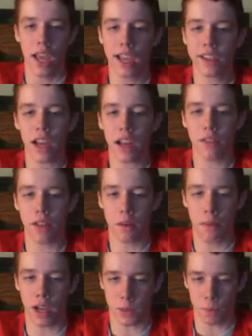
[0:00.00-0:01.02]
he's not even the
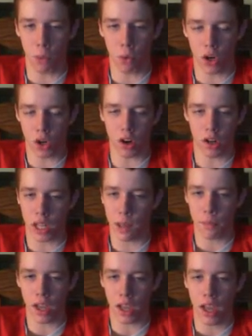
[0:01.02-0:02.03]
best point guard in the
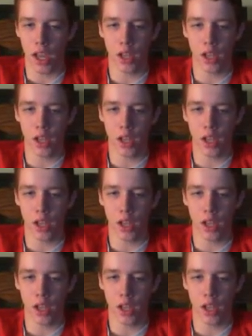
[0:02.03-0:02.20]
NBA.